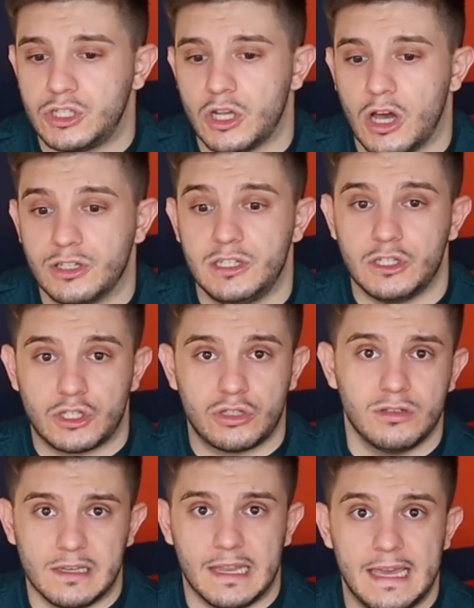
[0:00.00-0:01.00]
charging,
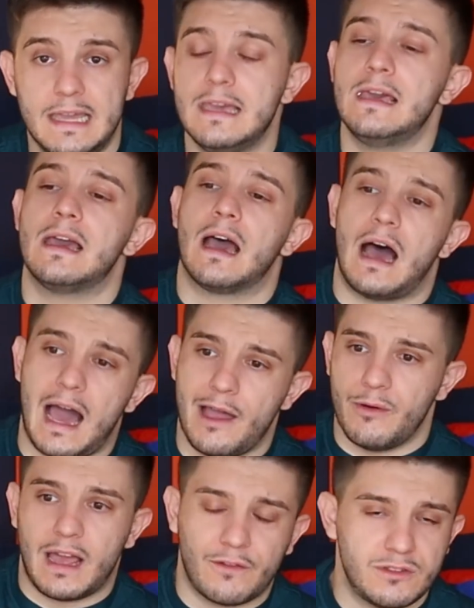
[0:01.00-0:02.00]
suddenly I
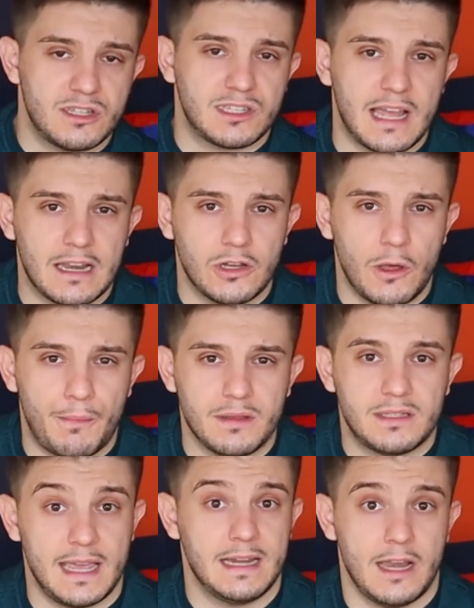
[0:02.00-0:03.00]
would have to stand up
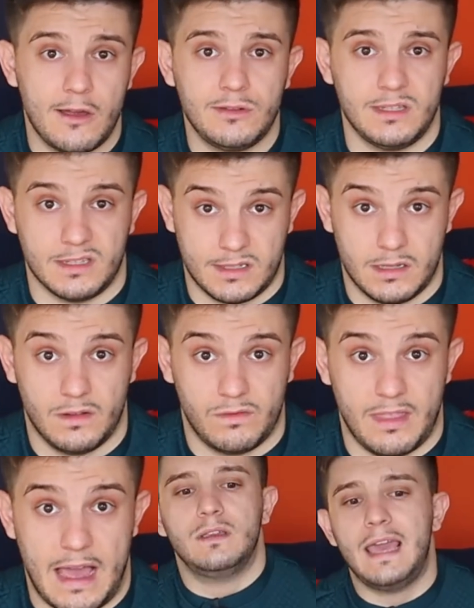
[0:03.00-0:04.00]
and take notice of
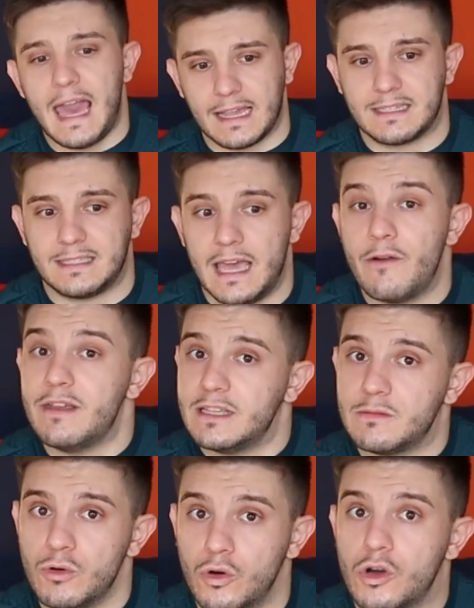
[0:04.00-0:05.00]
that. Yes, there
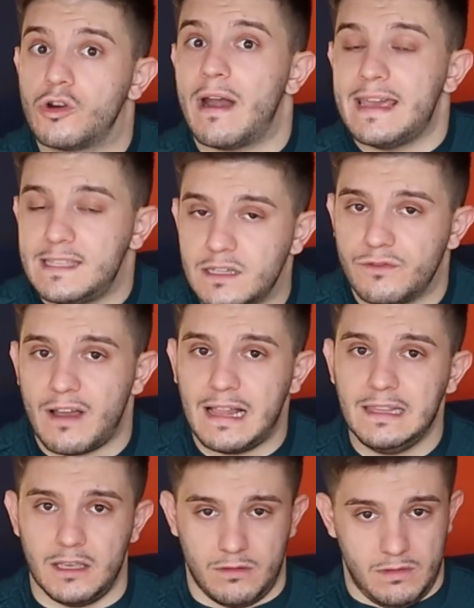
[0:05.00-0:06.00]
is more greater
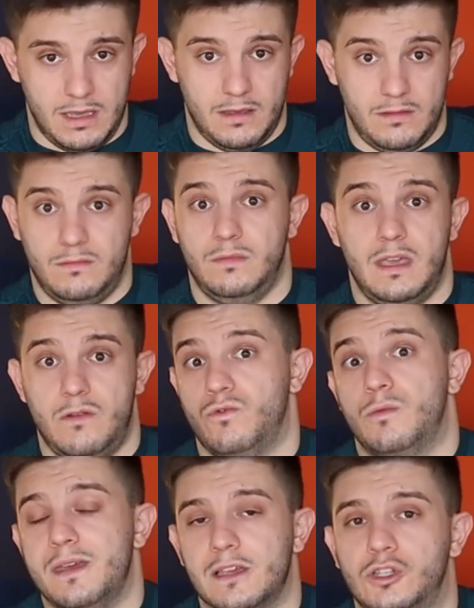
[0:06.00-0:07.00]
value, it
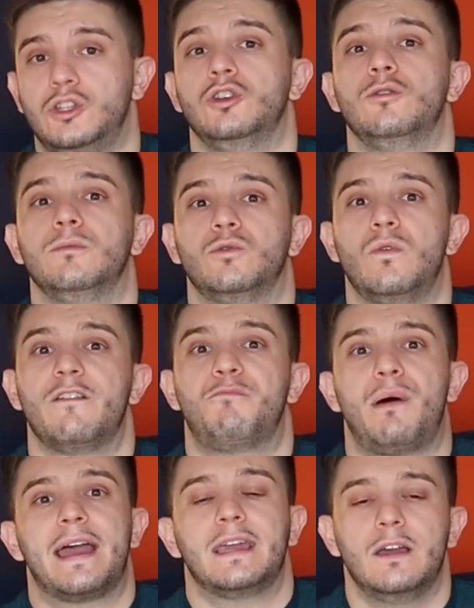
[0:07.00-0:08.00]
would be assumed, with
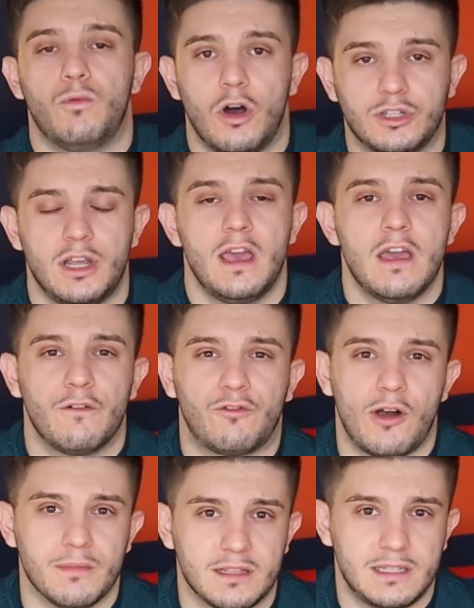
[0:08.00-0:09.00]
buying a watch
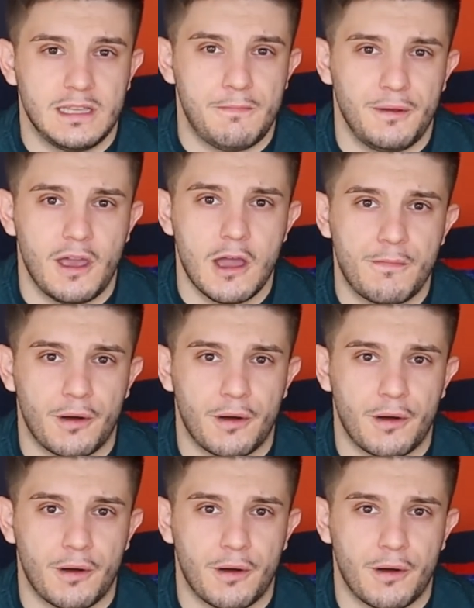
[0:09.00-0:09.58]
from the CPO